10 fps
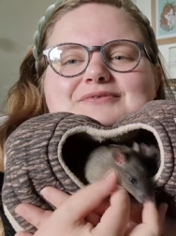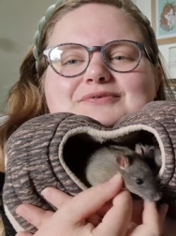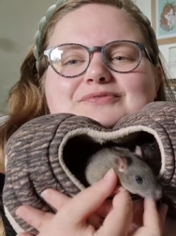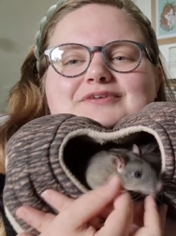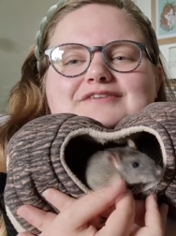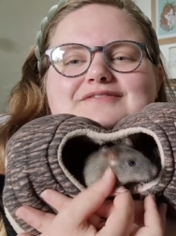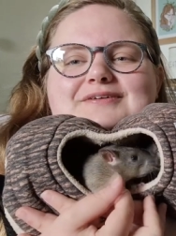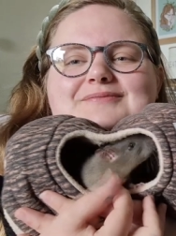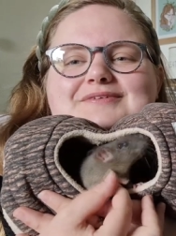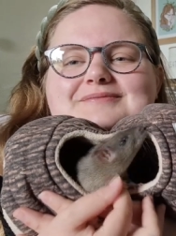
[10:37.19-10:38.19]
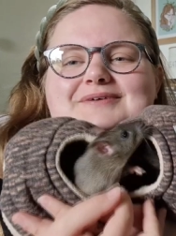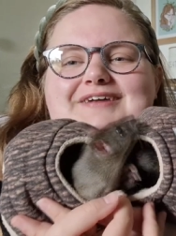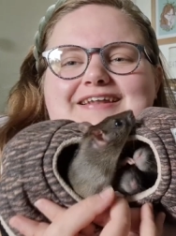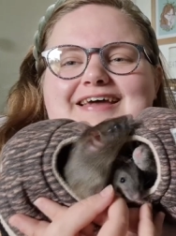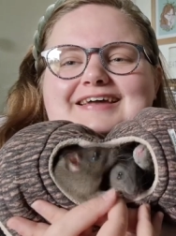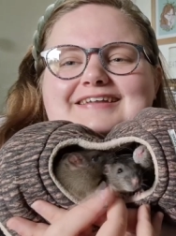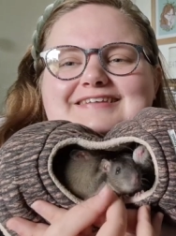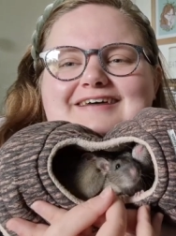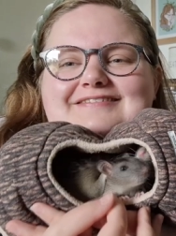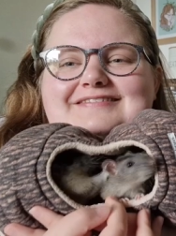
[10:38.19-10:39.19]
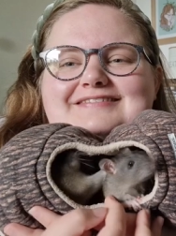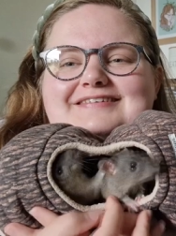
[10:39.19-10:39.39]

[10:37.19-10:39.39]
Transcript: all three of them poking their heads out.